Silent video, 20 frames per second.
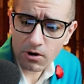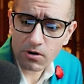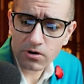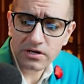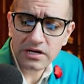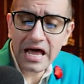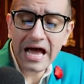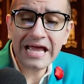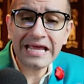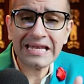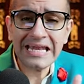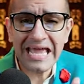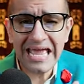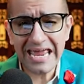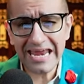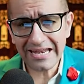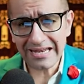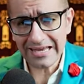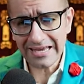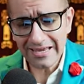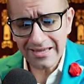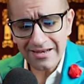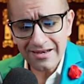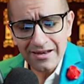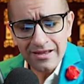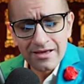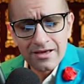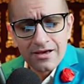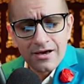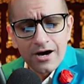On line
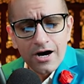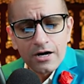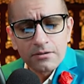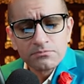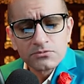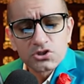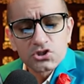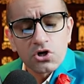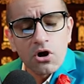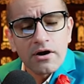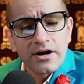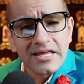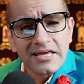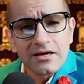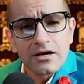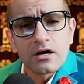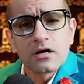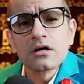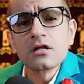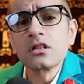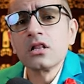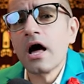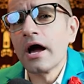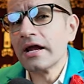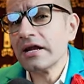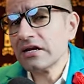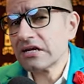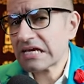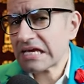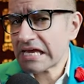18, I'm starting a
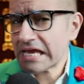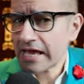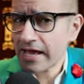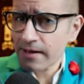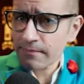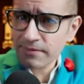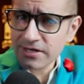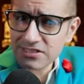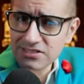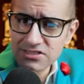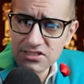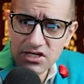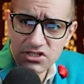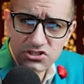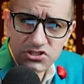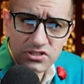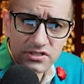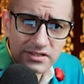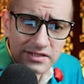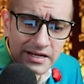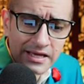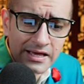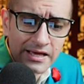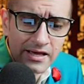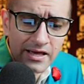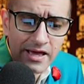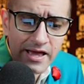client KMS session,